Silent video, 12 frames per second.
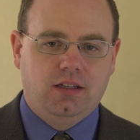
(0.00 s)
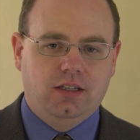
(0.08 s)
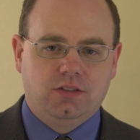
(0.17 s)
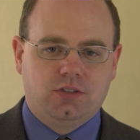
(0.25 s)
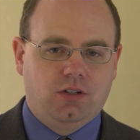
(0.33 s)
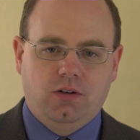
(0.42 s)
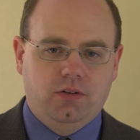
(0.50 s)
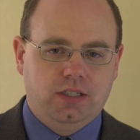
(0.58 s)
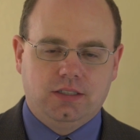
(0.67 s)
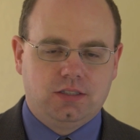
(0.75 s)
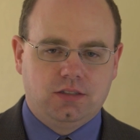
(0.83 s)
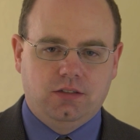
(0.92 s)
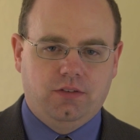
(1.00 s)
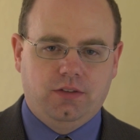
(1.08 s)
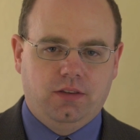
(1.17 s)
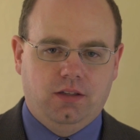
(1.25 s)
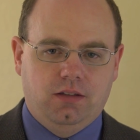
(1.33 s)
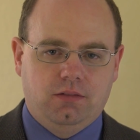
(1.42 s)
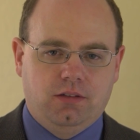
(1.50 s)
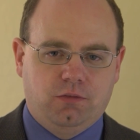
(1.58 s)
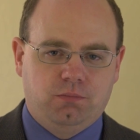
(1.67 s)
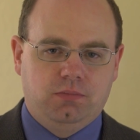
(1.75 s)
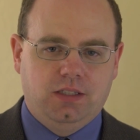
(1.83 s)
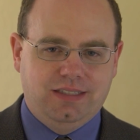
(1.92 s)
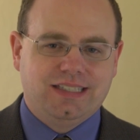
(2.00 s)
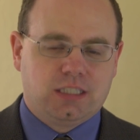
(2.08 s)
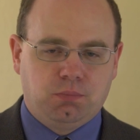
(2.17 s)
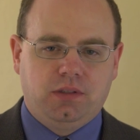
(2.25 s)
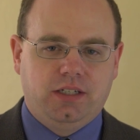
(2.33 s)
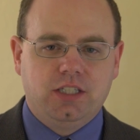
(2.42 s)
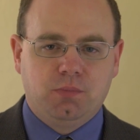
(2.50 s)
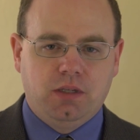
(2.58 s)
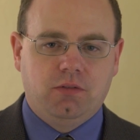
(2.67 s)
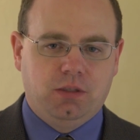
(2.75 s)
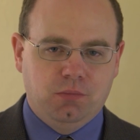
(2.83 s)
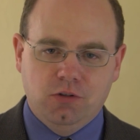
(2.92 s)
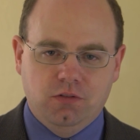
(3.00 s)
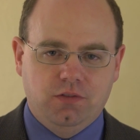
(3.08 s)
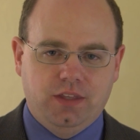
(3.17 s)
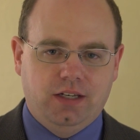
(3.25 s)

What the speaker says: And so it's, the discipline has been removed,